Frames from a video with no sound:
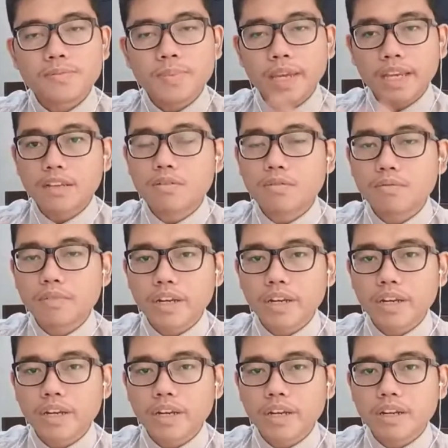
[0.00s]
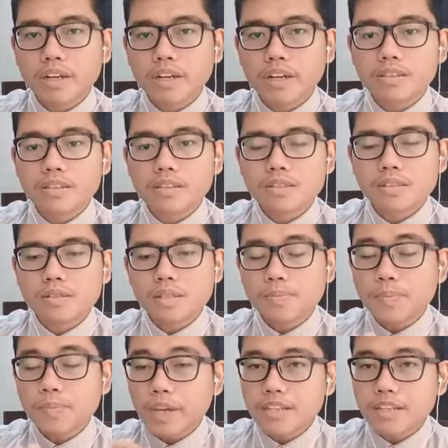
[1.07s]
speak
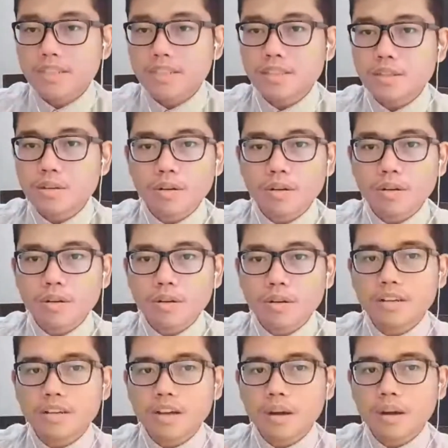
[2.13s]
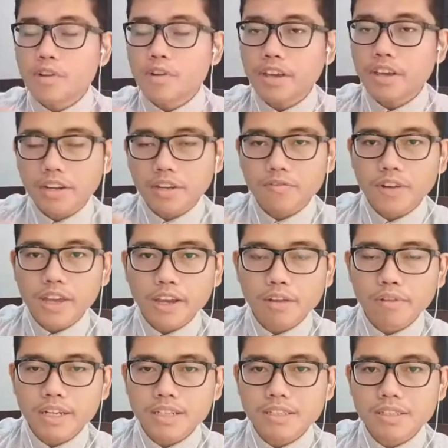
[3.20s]
so with communicative
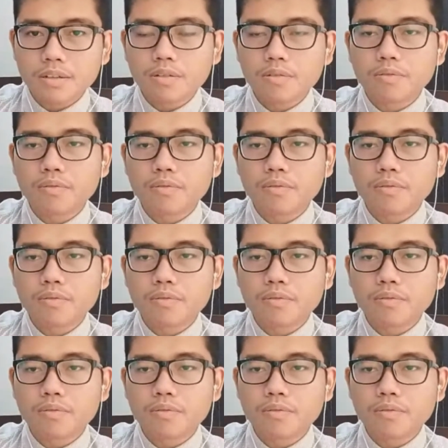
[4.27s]
language, so